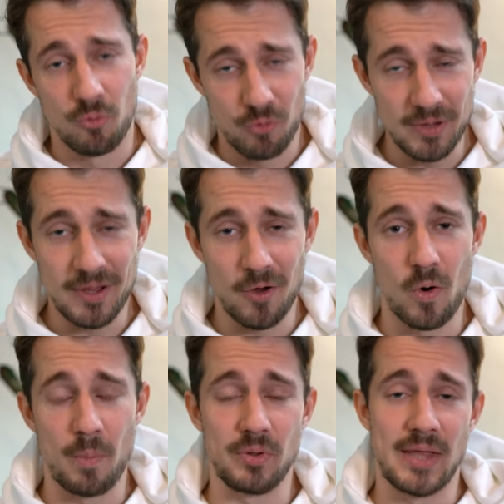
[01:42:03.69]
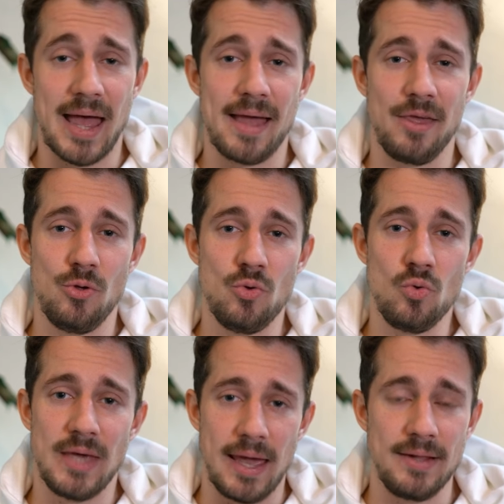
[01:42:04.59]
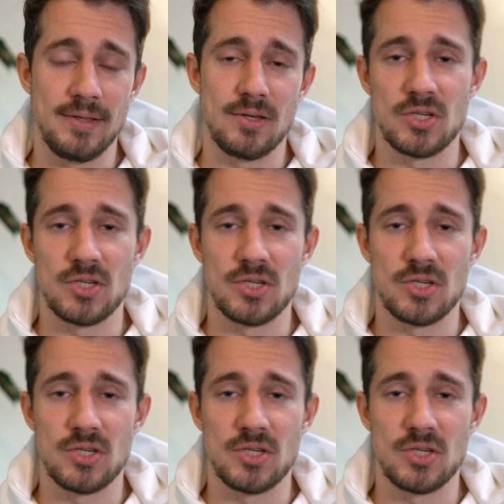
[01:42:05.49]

really hope that you gained